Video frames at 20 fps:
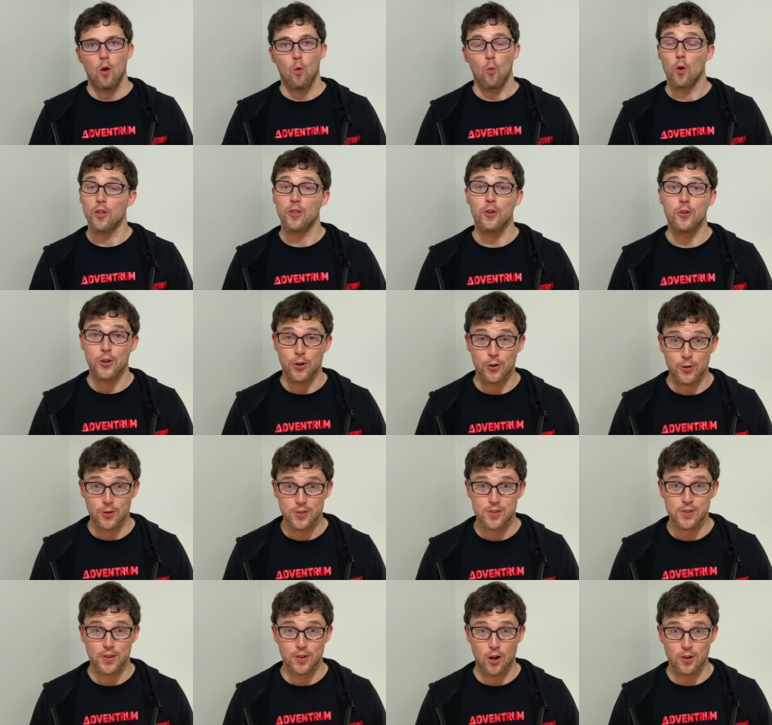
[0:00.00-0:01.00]
Whether you're
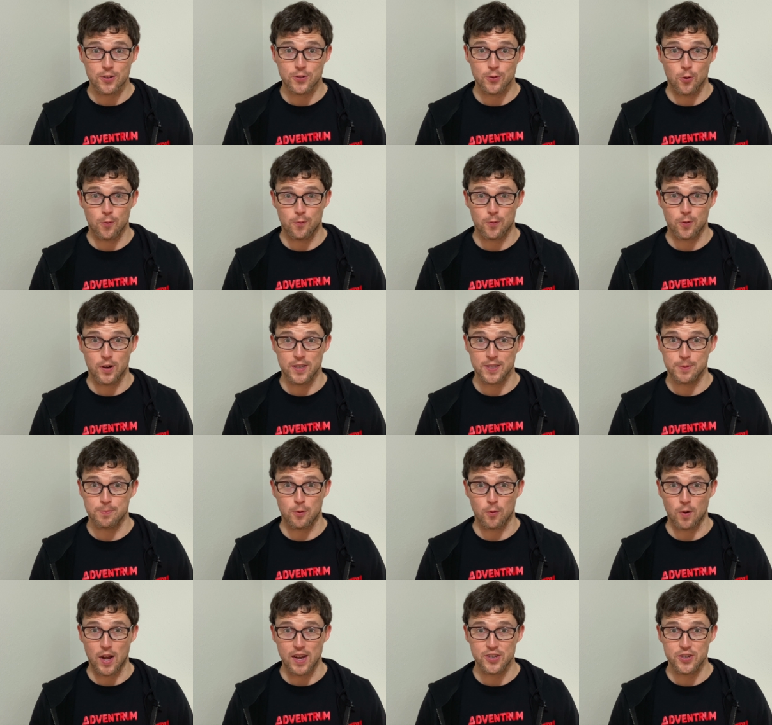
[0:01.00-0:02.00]
using our tool for
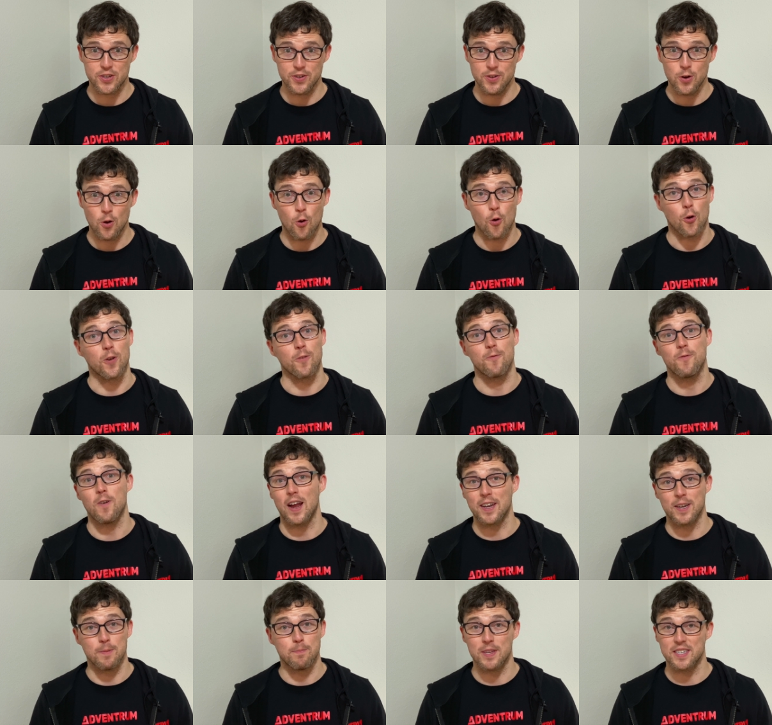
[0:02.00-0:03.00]
inspiration or to
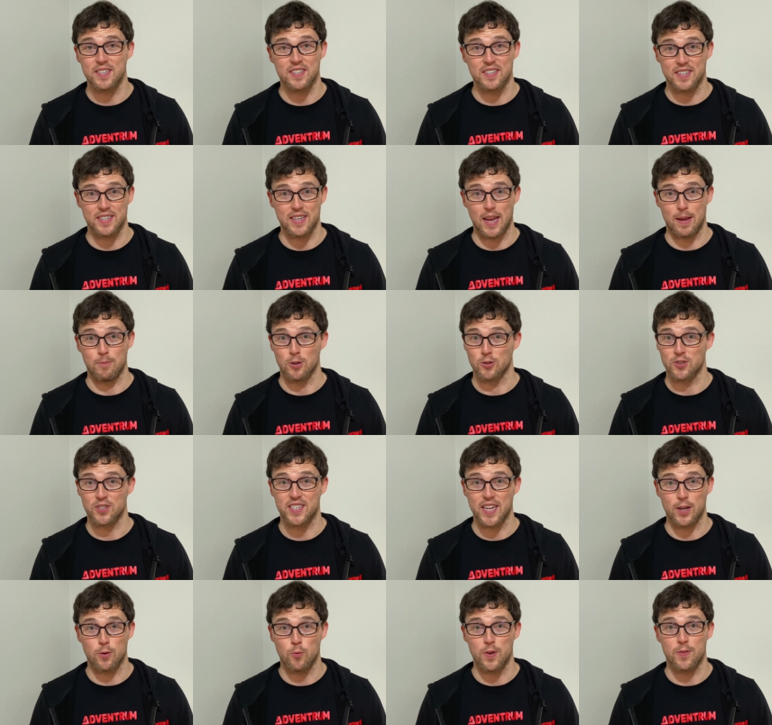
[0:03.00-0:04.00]
find a business name you'll
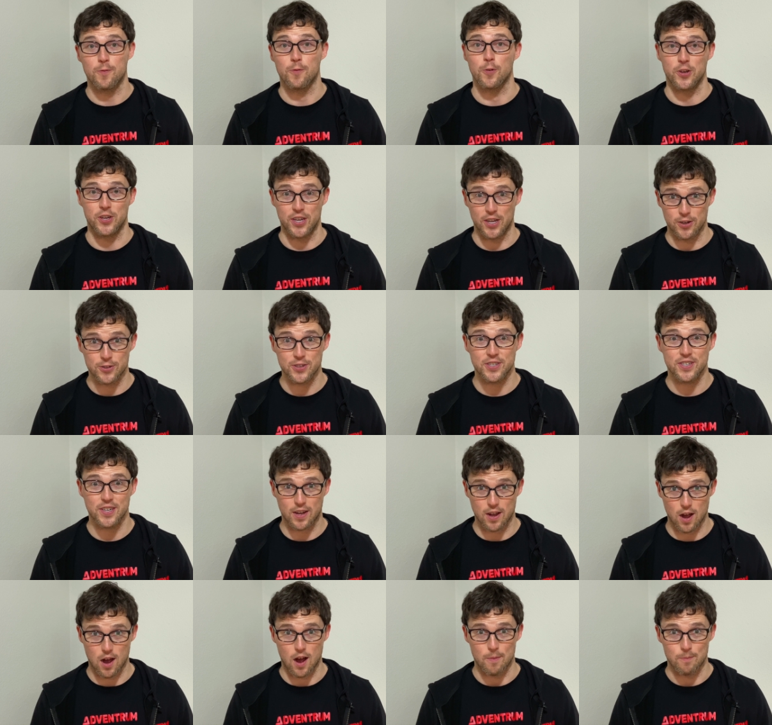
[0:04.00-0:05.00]
stick with for years to
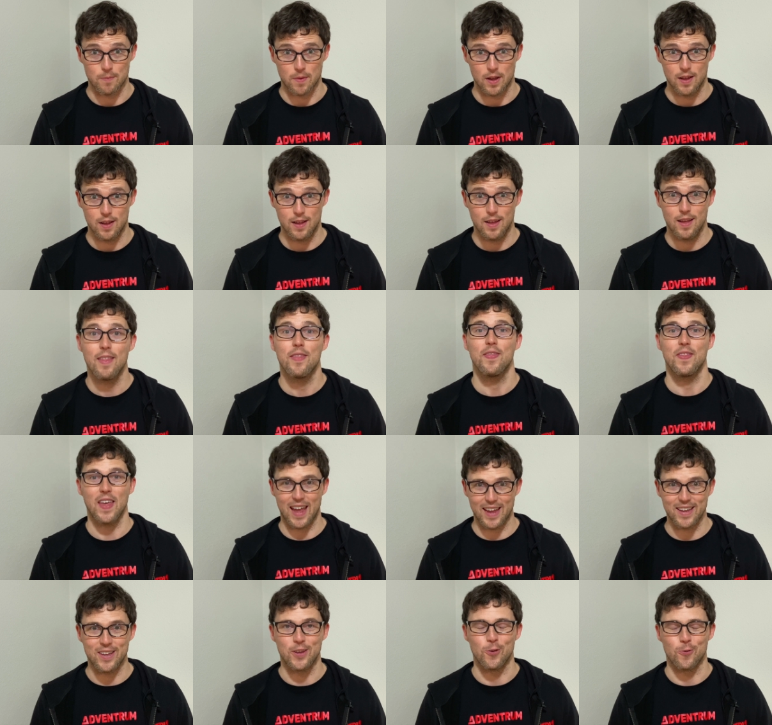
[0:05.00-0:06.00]
come,
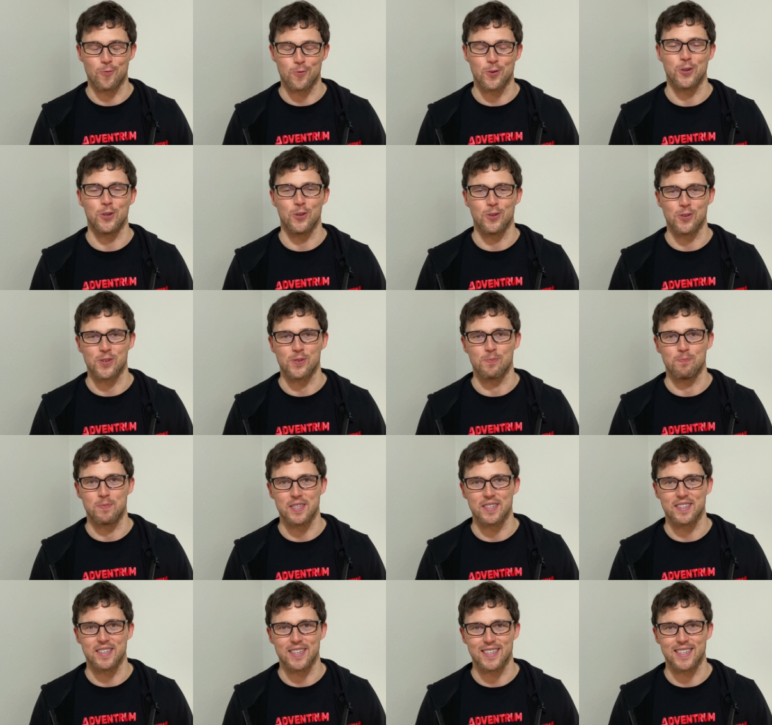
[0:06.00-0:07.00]
thank you for using
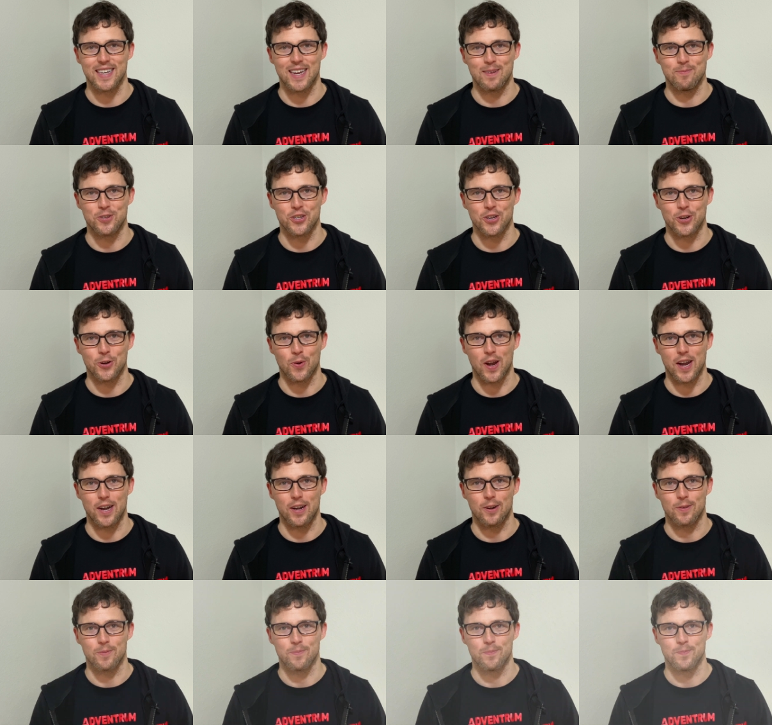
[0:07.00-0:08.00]
Business Name Generator.